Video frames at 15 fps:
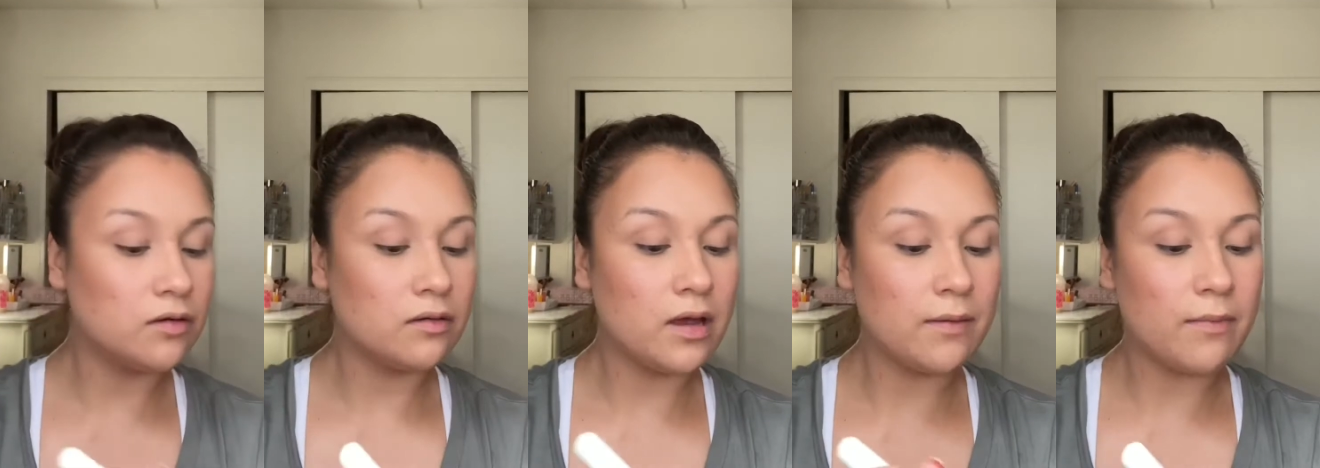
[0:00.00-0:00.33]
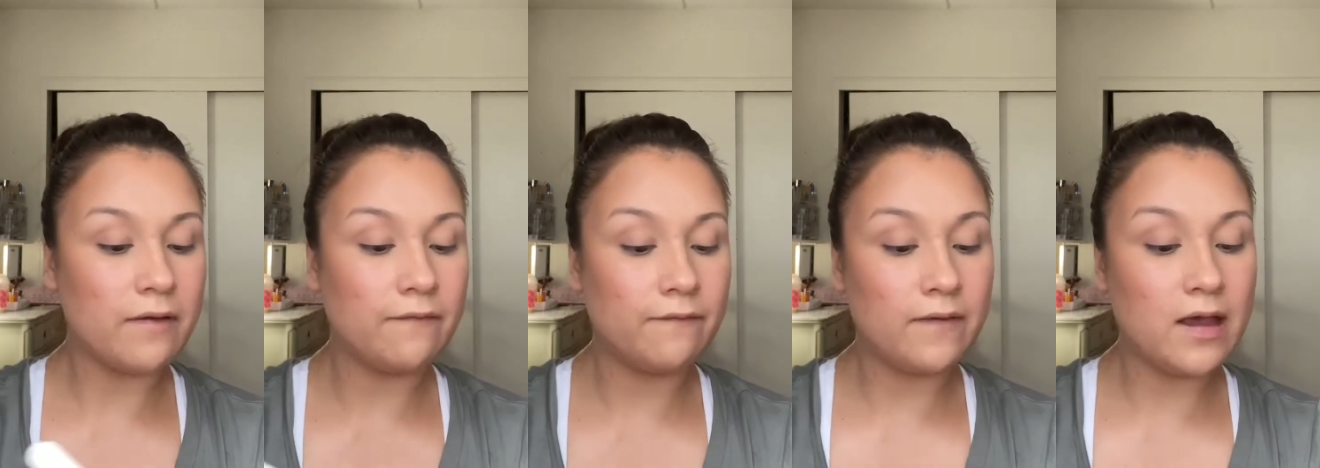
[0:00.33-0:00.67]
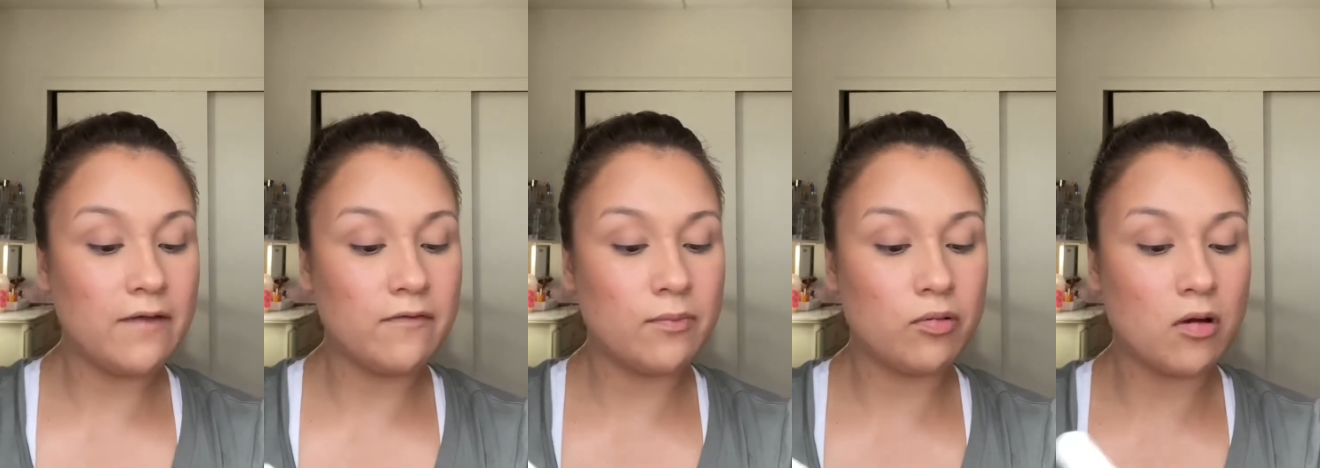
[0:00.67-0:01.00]
Like, my
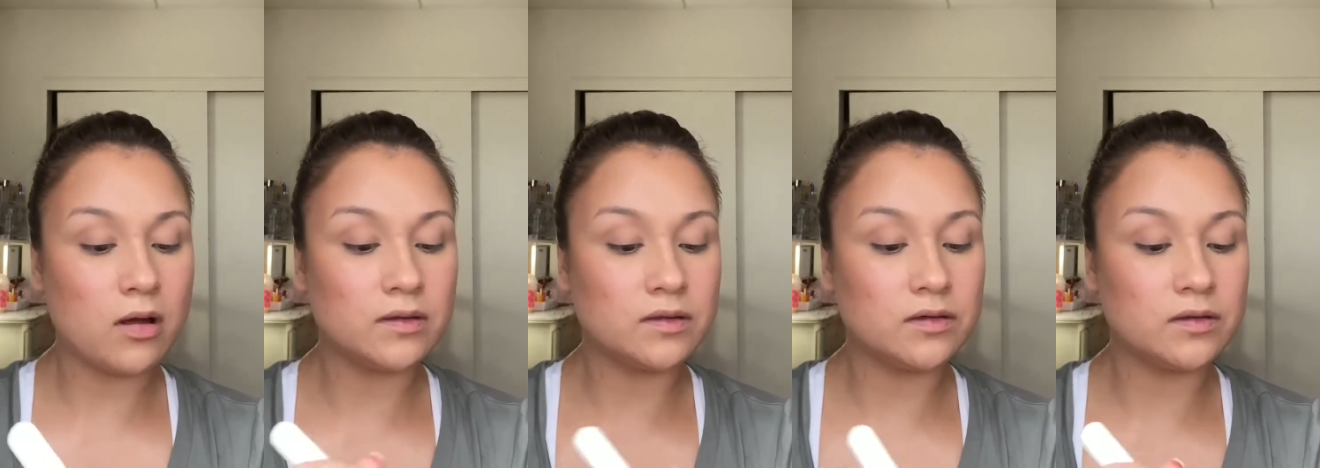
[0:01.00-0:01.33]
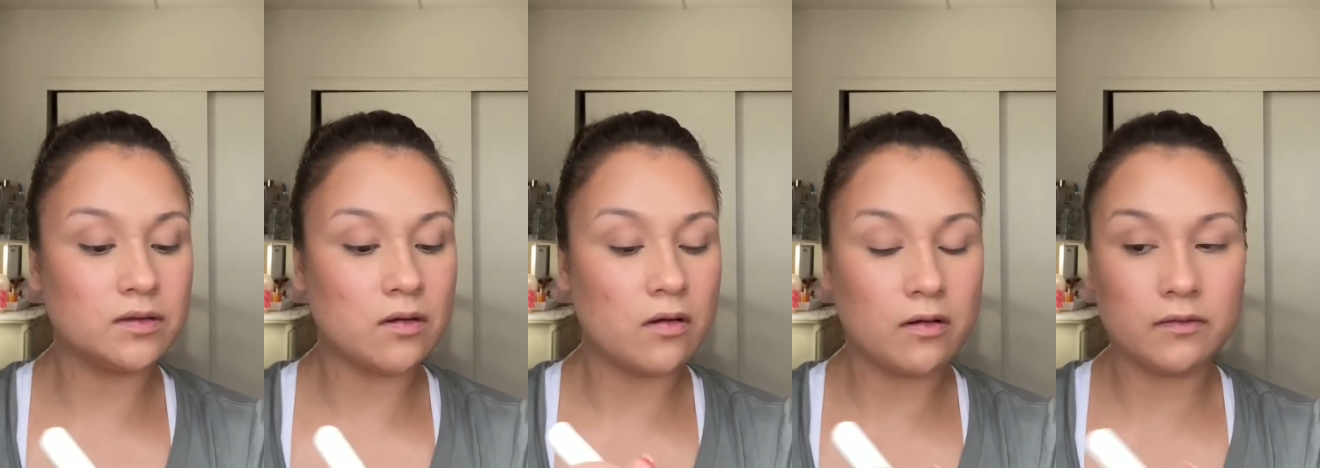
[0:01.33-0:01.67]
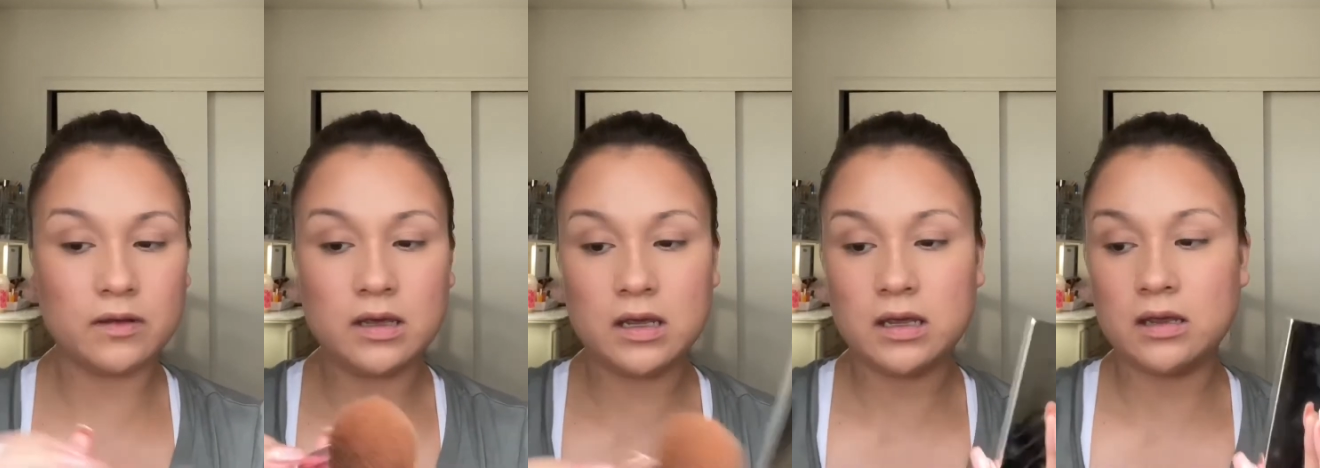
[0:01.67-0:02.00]
favorite bronzers are
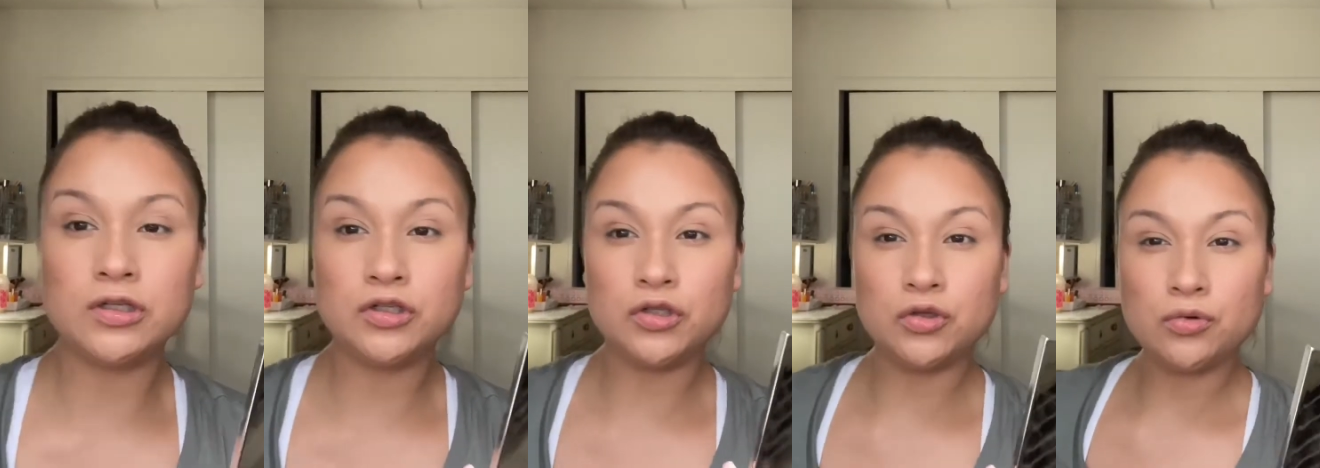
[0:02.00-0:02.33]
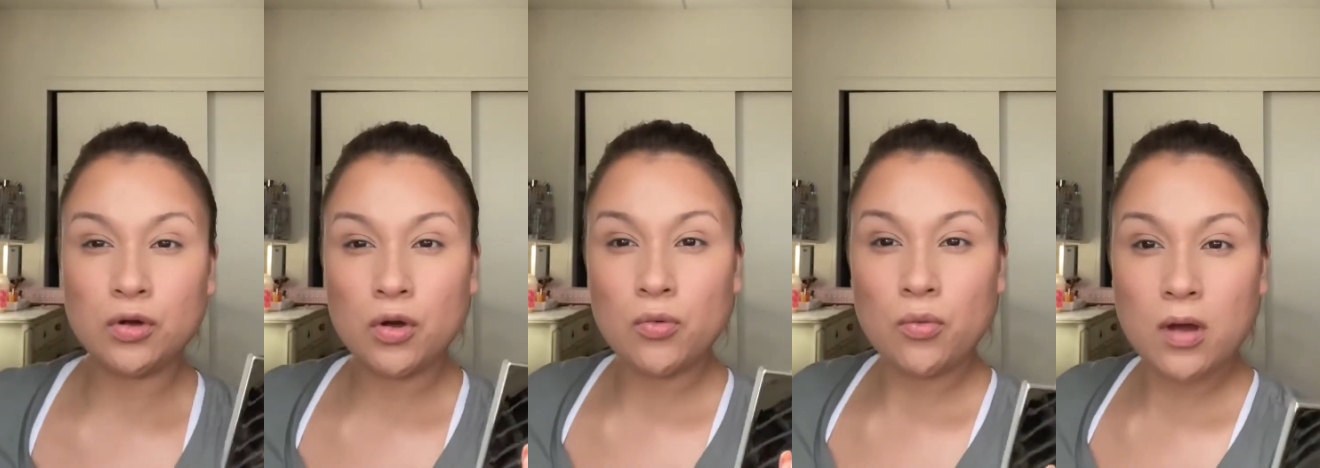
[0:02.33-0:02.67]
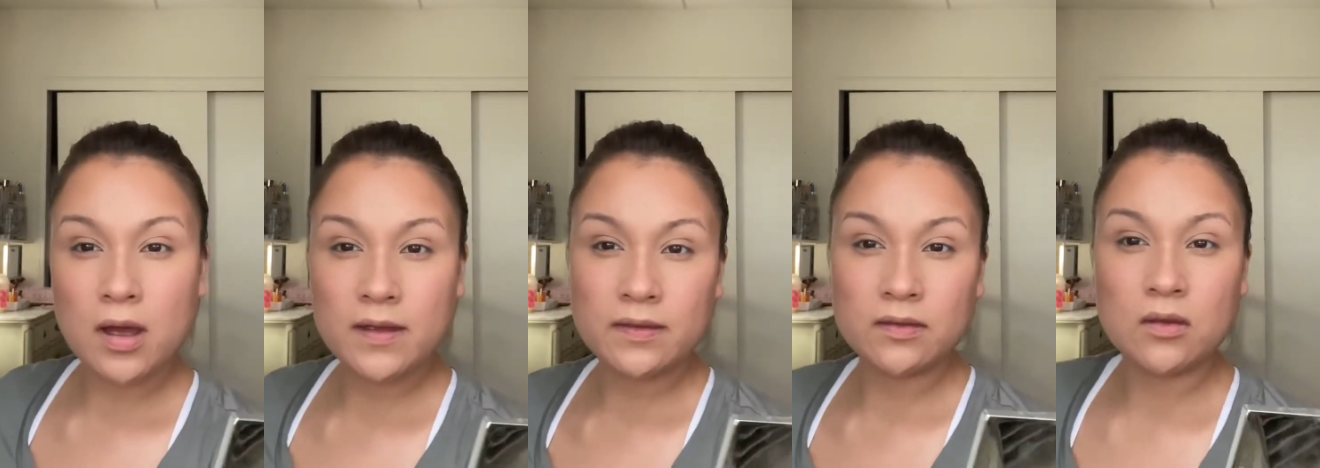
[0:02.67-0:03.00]
the duo
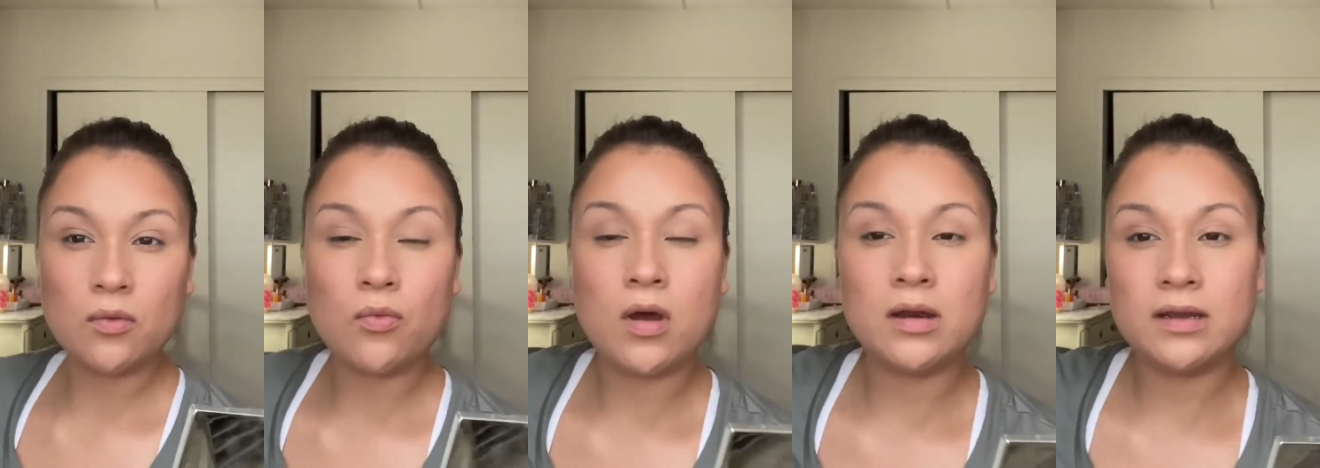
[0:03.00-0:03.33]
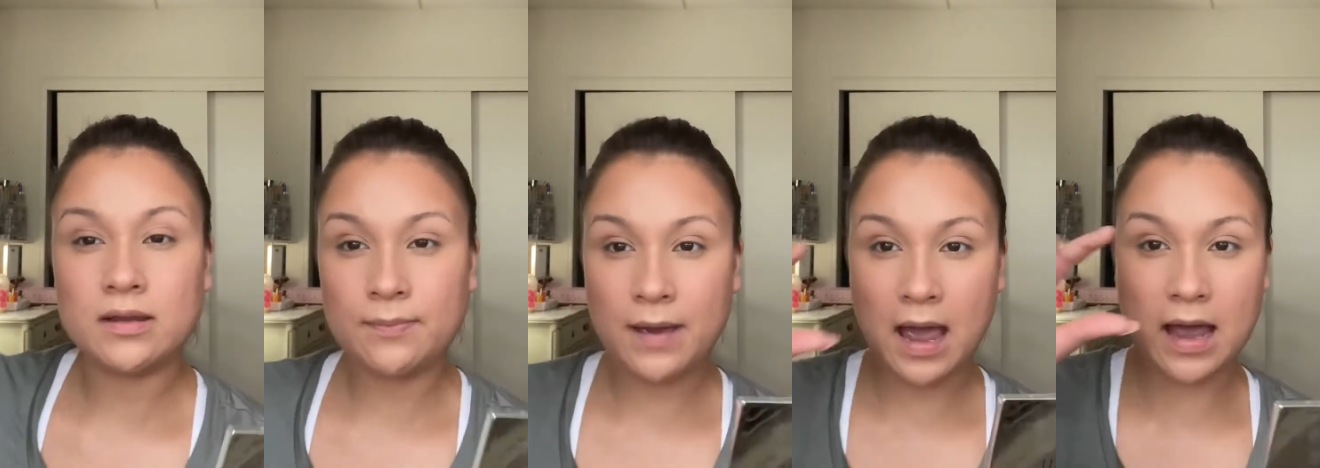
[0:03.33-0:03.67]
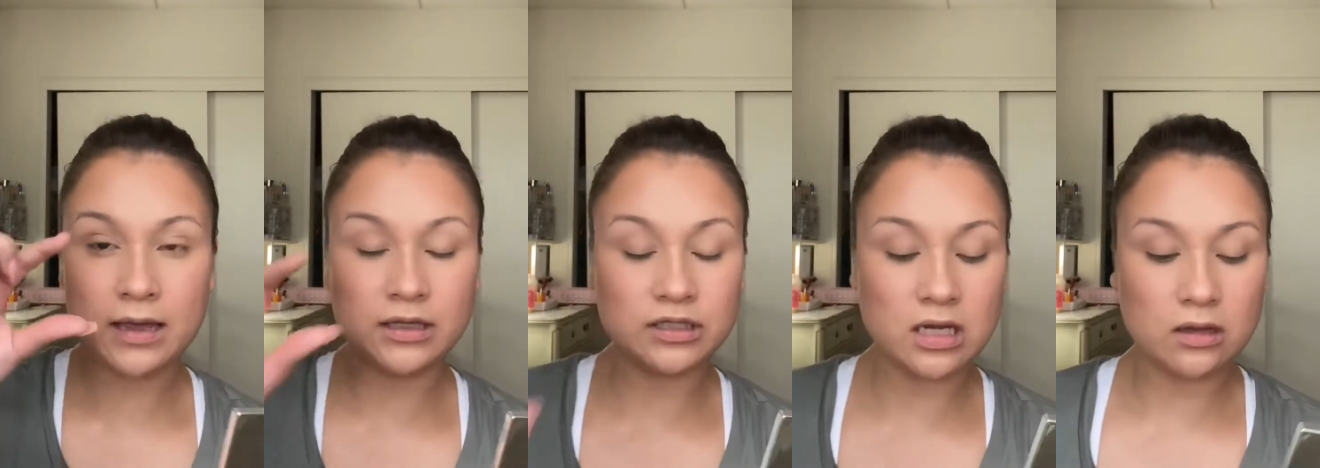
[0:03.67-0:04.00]
one, the one in the
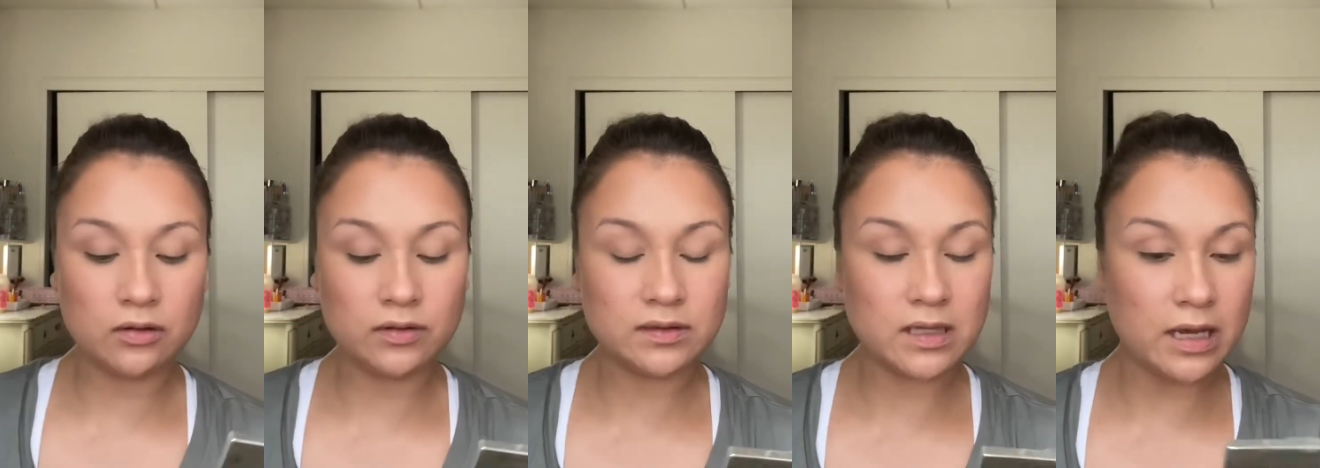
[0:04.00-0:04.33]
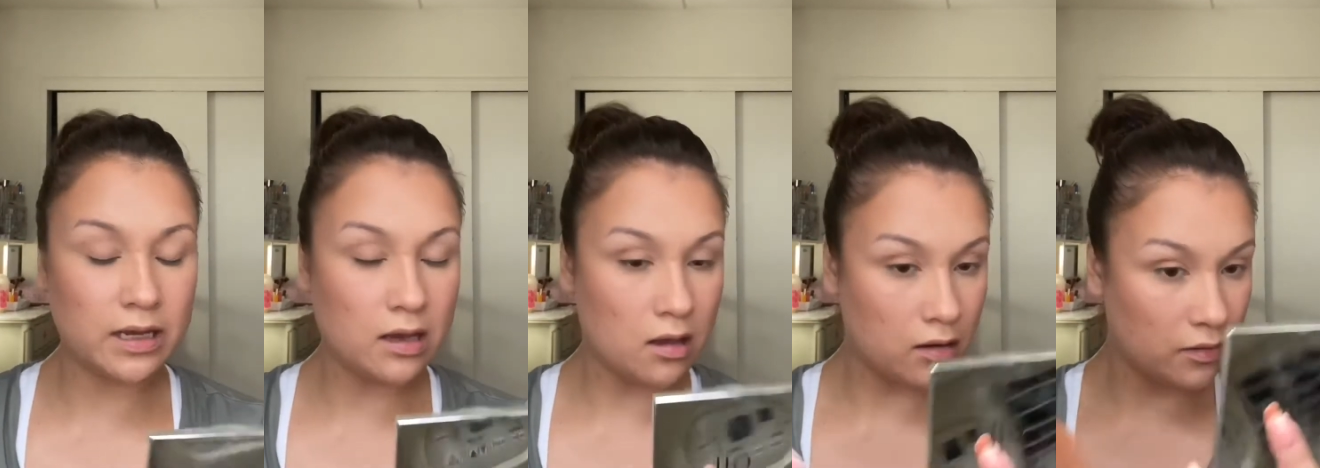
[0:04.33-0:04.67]
package that looks like